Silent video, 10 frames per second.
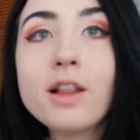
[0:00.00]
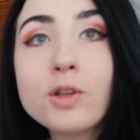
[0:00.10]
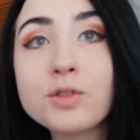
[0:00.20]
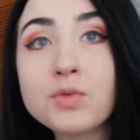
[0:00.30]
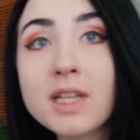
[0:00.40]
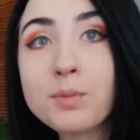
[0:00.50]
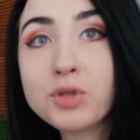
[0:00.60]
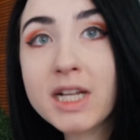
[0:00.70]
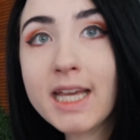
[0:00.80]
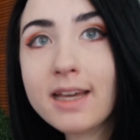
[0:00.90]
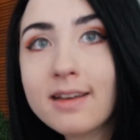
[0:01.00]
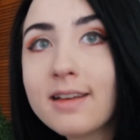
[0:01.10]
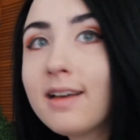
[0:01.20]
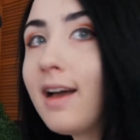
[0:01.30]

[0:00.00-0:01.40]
It looks really pretty.